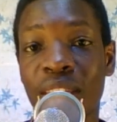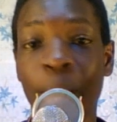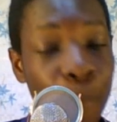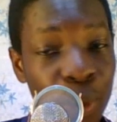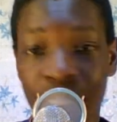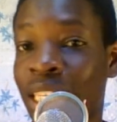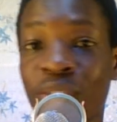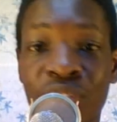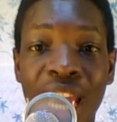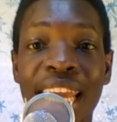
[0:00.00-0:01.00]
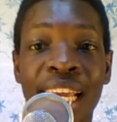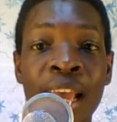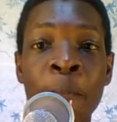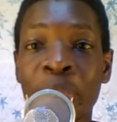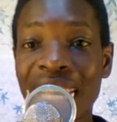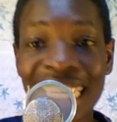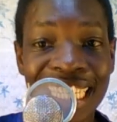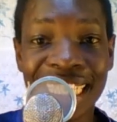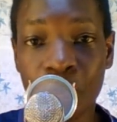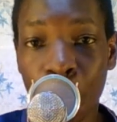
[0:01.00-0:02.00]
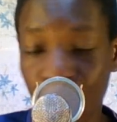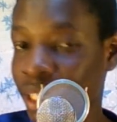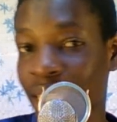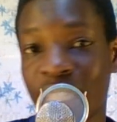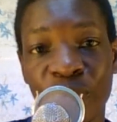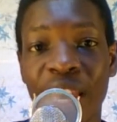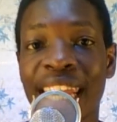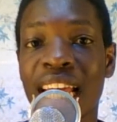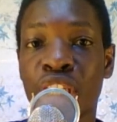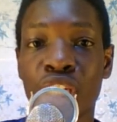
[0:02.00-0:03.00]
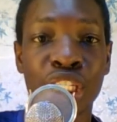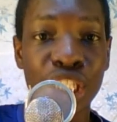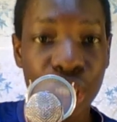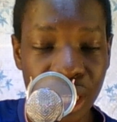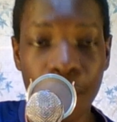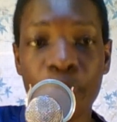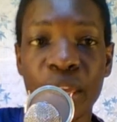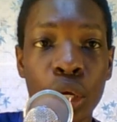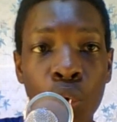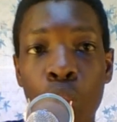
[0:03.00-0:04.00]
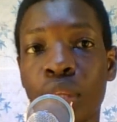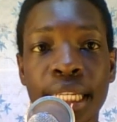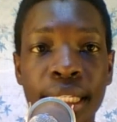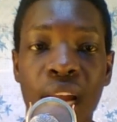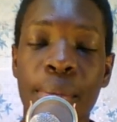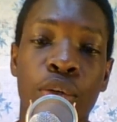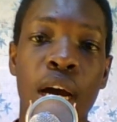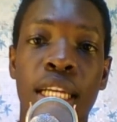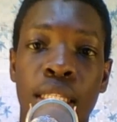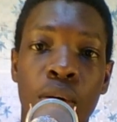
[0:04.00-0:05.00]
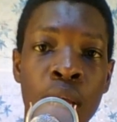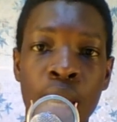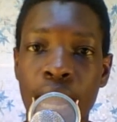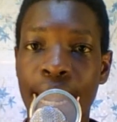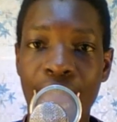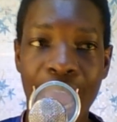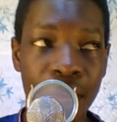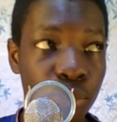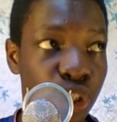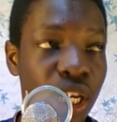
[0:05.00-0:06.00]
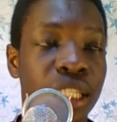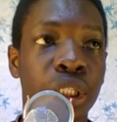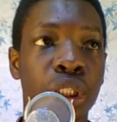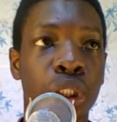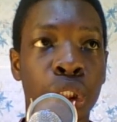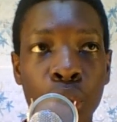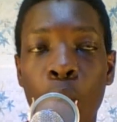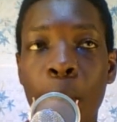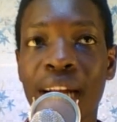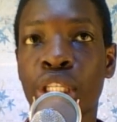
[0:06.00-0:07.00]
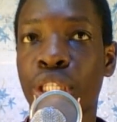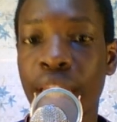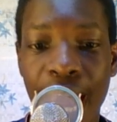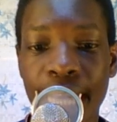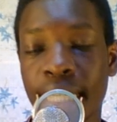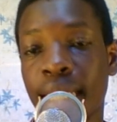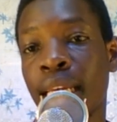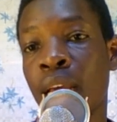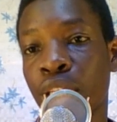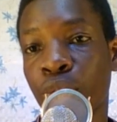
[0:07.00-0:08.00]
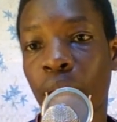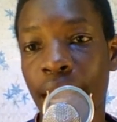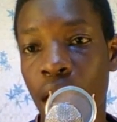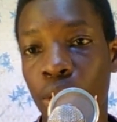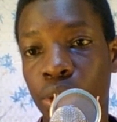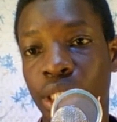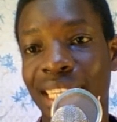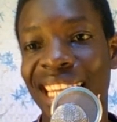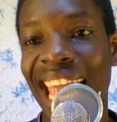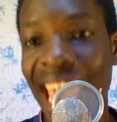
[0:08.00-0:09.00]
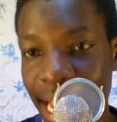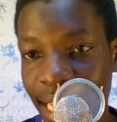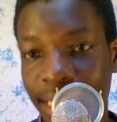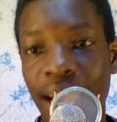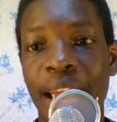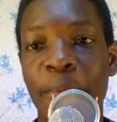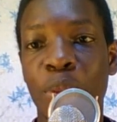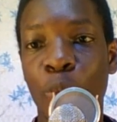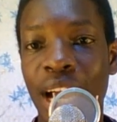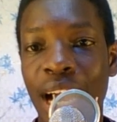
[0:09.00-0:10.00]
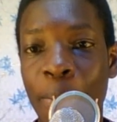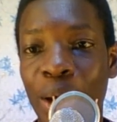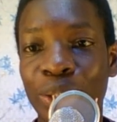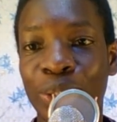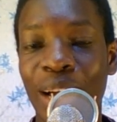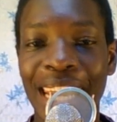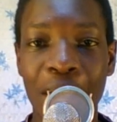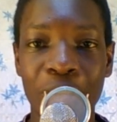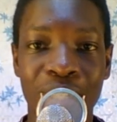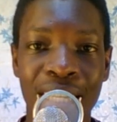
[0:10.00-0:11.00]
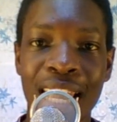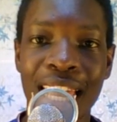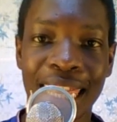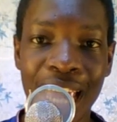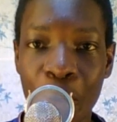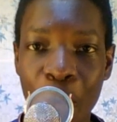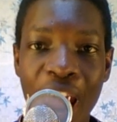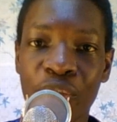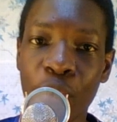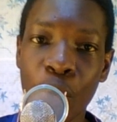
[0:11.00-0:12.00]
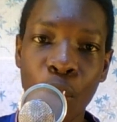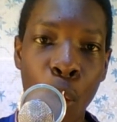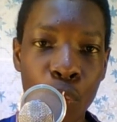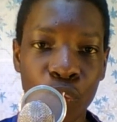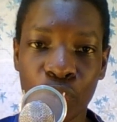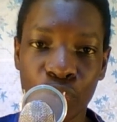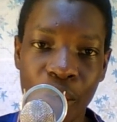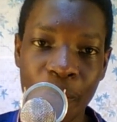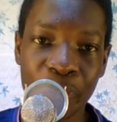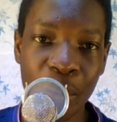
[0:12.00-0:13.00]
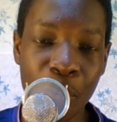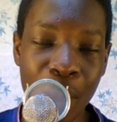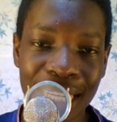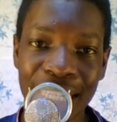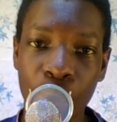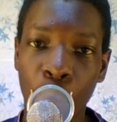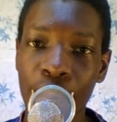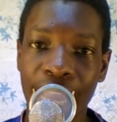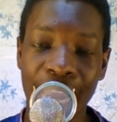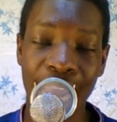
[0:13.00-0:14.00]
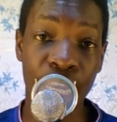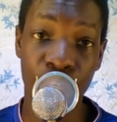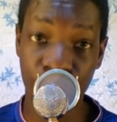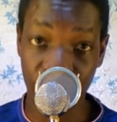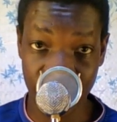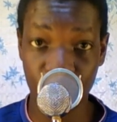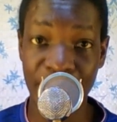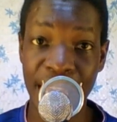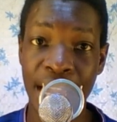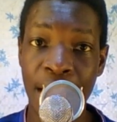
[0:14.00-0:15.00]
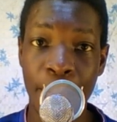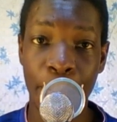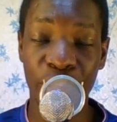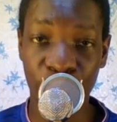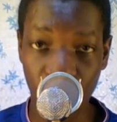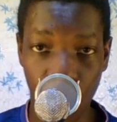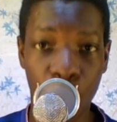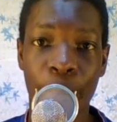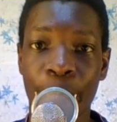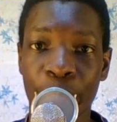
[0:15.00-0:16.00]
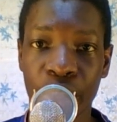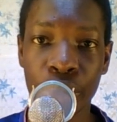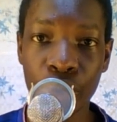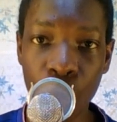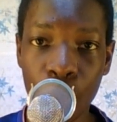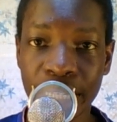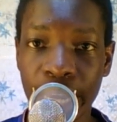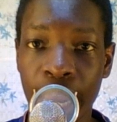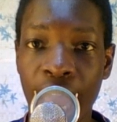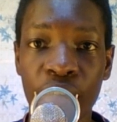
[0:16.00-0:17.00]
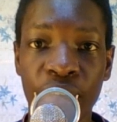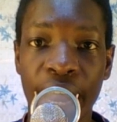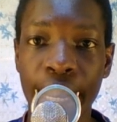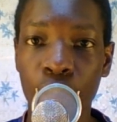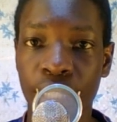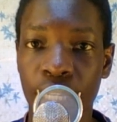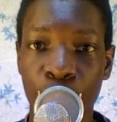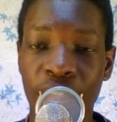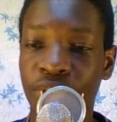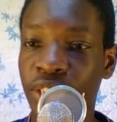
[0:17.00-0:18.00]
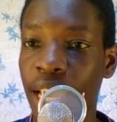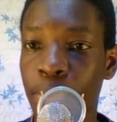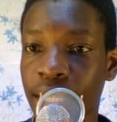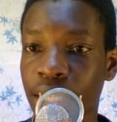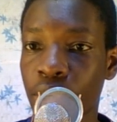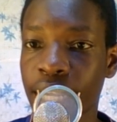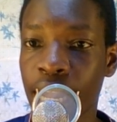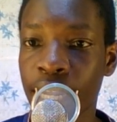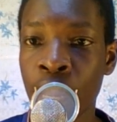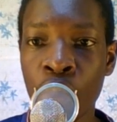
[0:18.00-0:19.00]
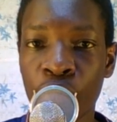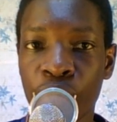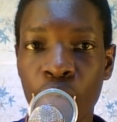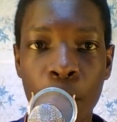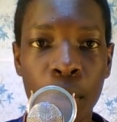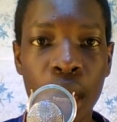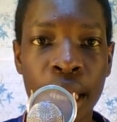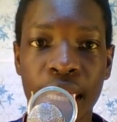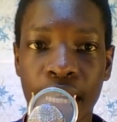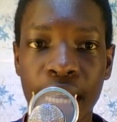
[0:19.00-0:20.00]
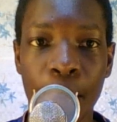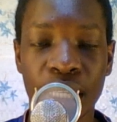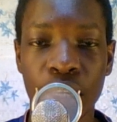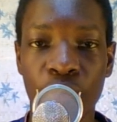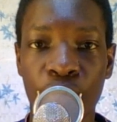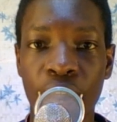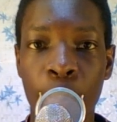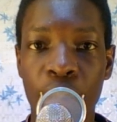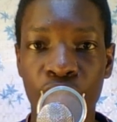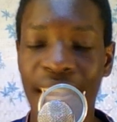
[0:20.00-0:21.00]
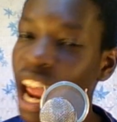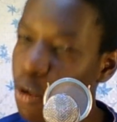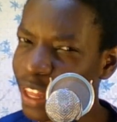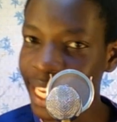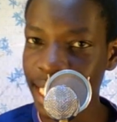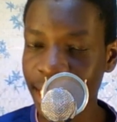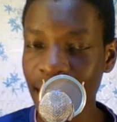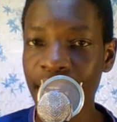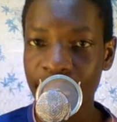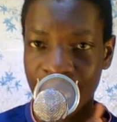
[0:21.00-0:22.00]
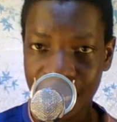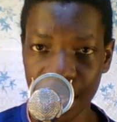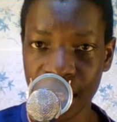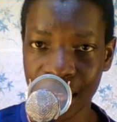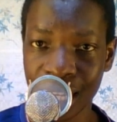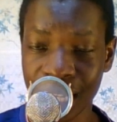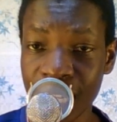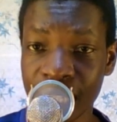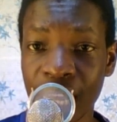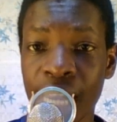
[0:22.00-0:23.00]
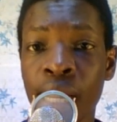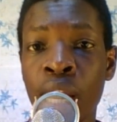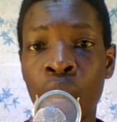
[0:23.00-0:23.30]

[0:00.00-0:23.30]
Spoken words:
It's a positive signing. It is positive energy. It is something good that is coming to us now. And I am just so much delighted to announce that anytime we are about to announce the arrival of Martin Odegaard, and trust me, before you know it, I'll have announced that we have signed Martin Odegaard from the club itself, Real Madrid. Everything is done. The deal is done.